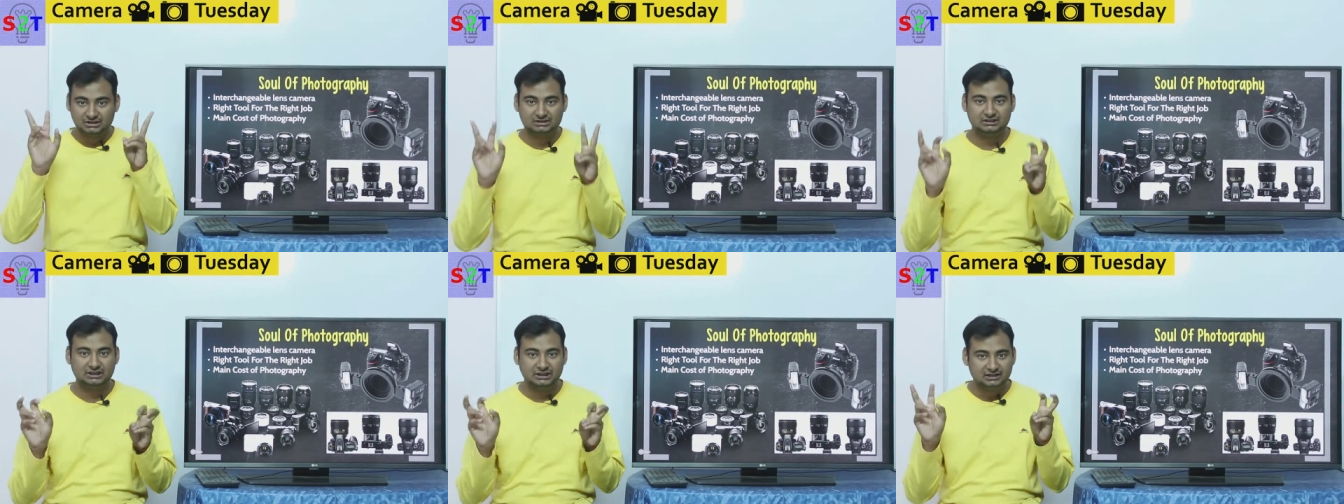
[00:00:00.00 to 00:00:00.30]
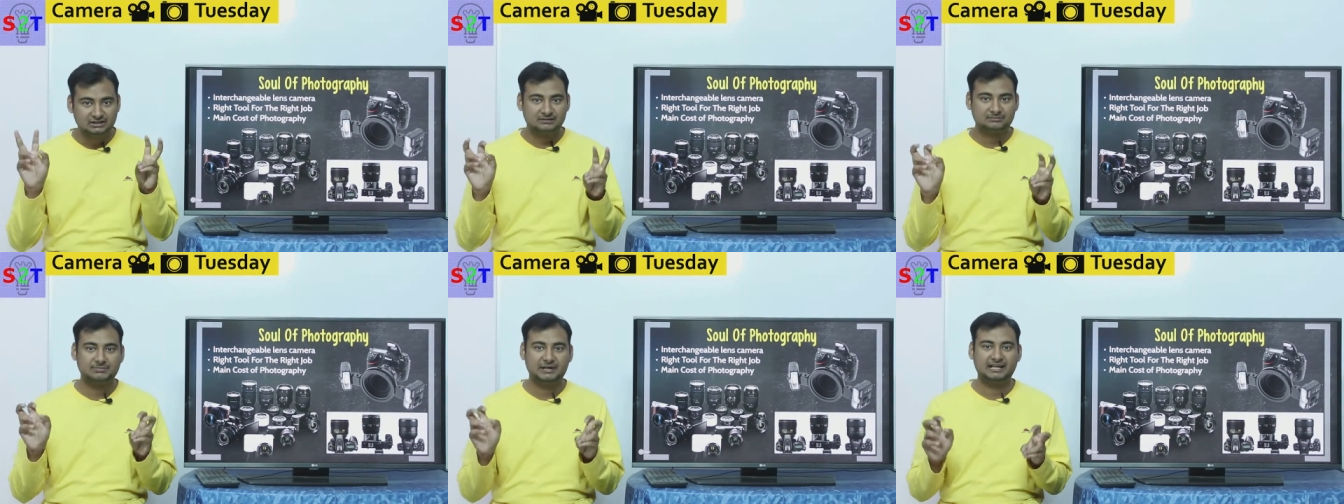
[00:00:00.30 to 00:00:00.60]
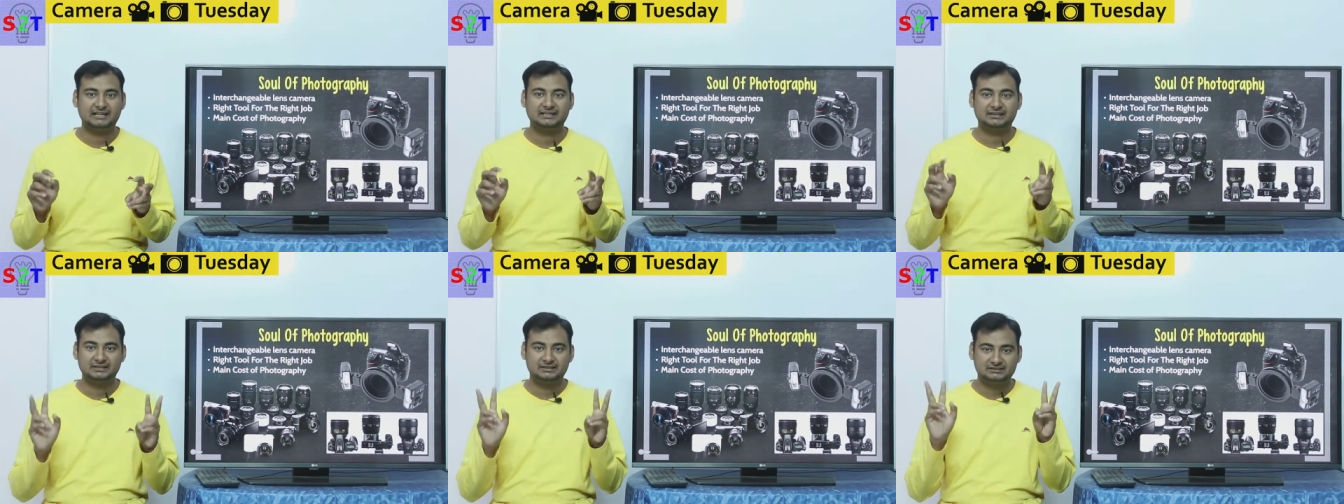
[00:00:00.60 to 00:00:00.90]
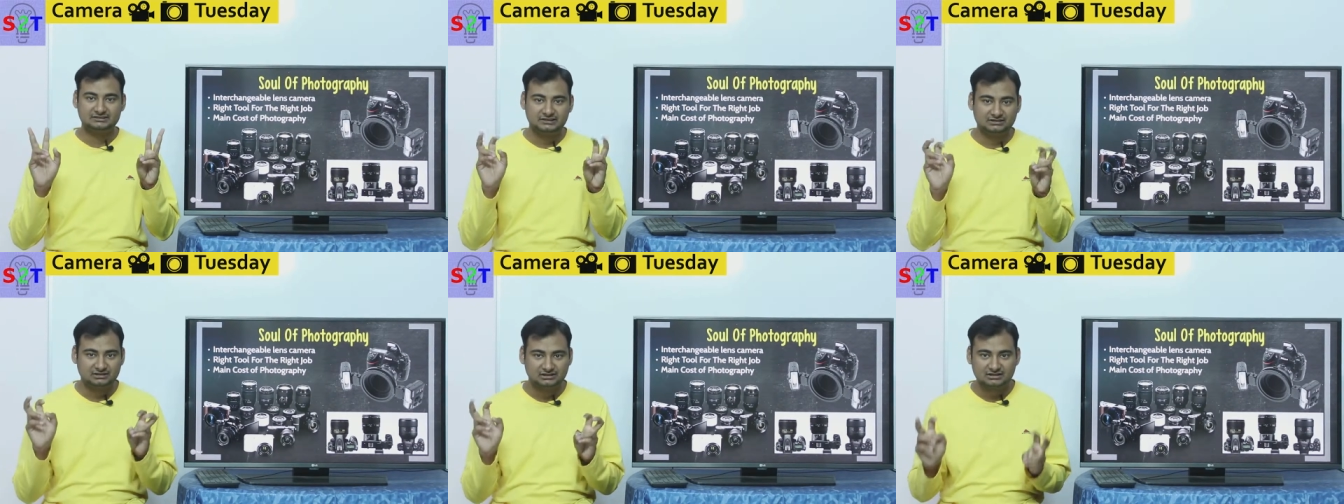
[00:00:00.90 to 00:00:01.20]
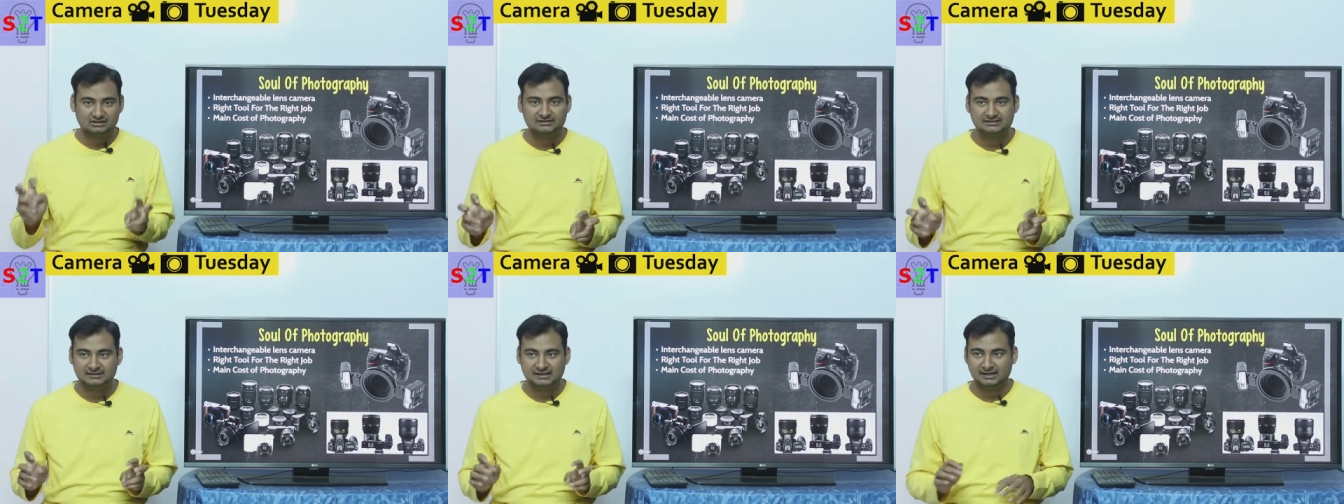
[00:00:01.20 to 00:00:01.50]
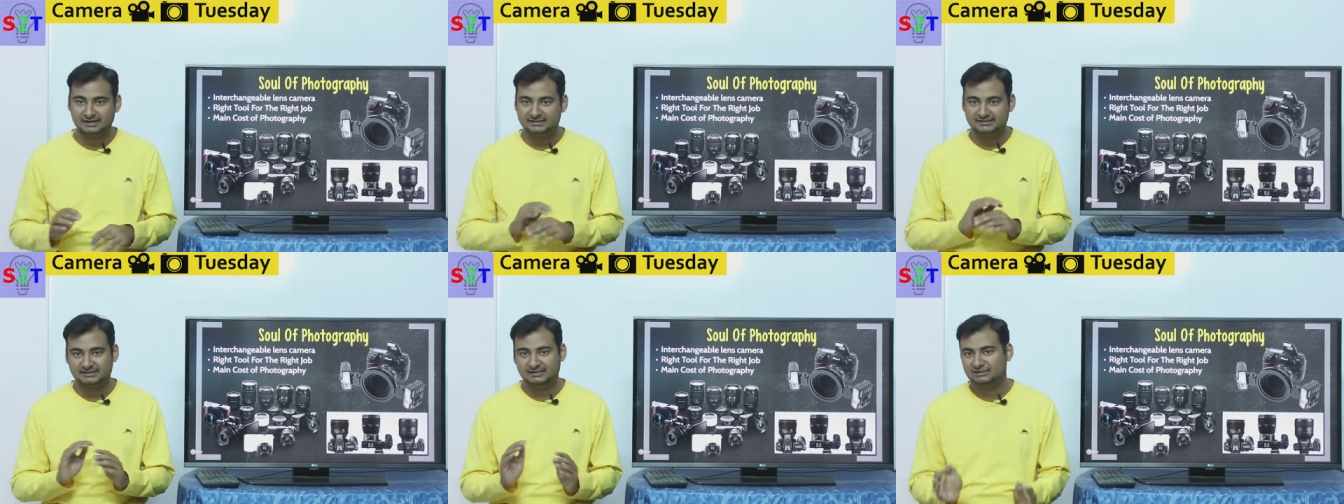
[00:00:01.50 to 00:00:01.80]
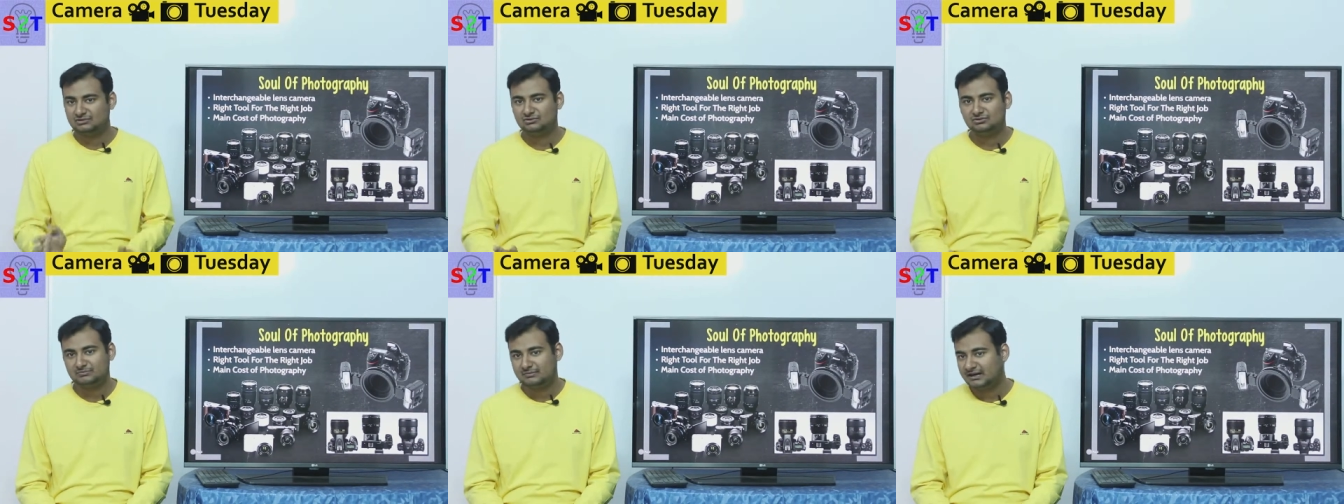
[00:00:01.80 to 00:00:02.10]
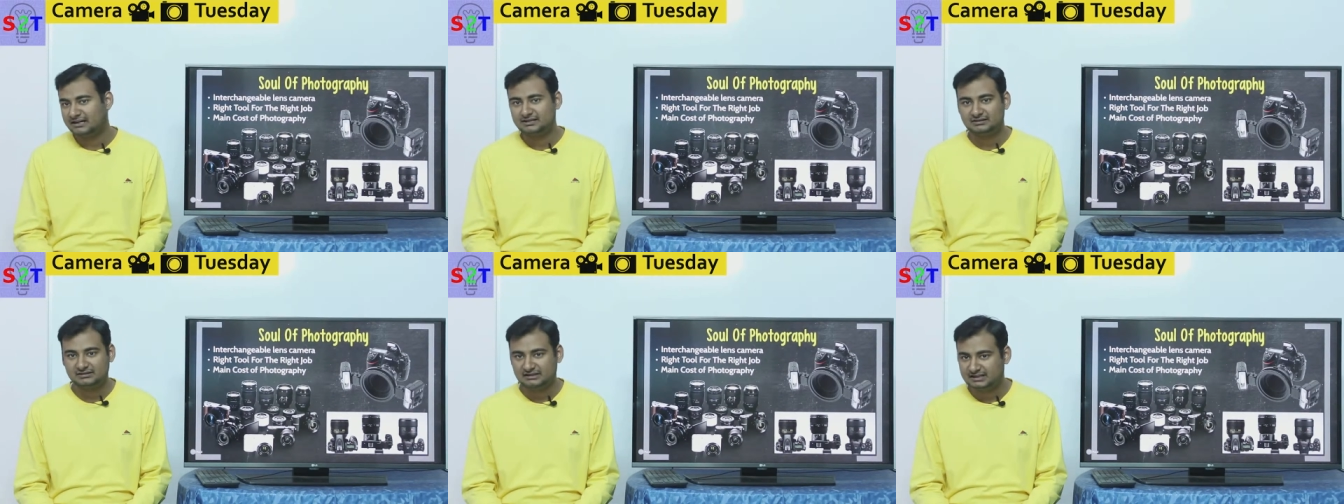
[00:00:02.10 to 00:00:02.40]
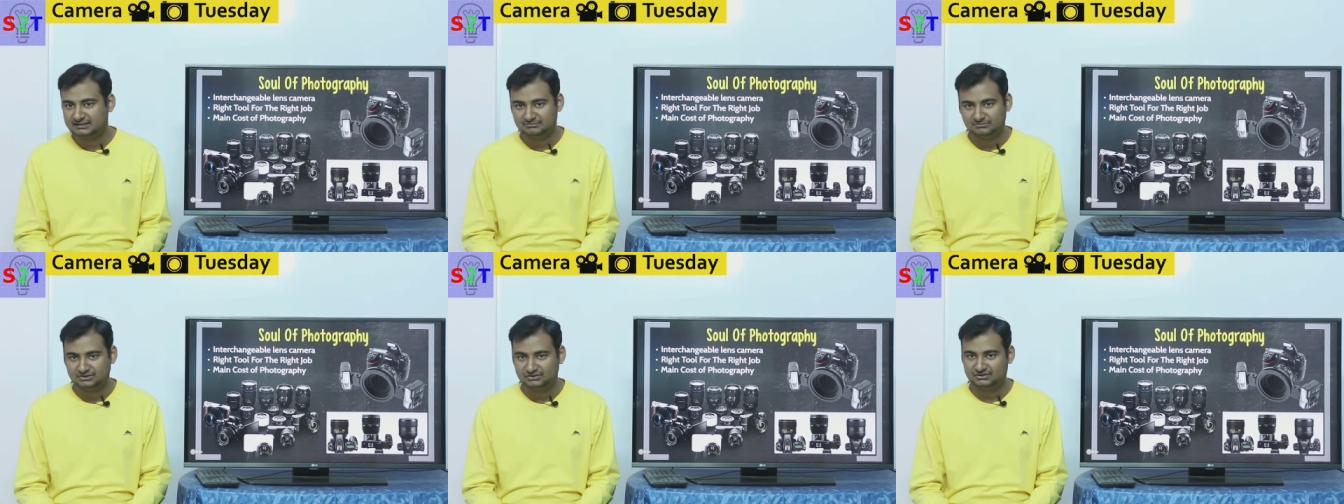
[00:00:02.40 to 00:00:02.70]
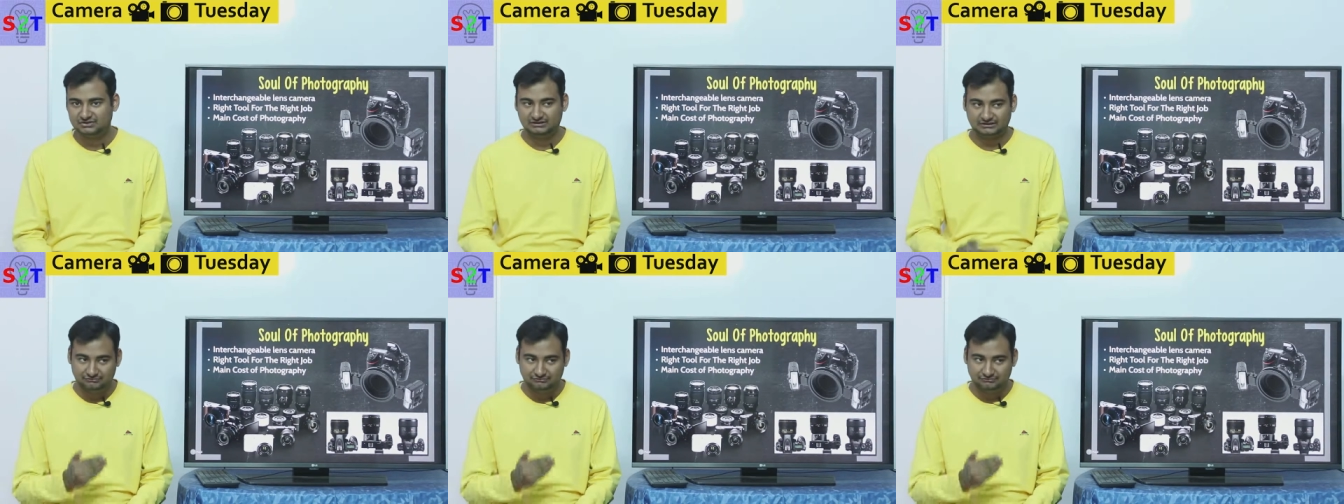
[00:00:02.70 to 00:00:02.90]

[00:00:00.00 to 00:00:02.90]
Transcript: color palette the color science they don't matter that much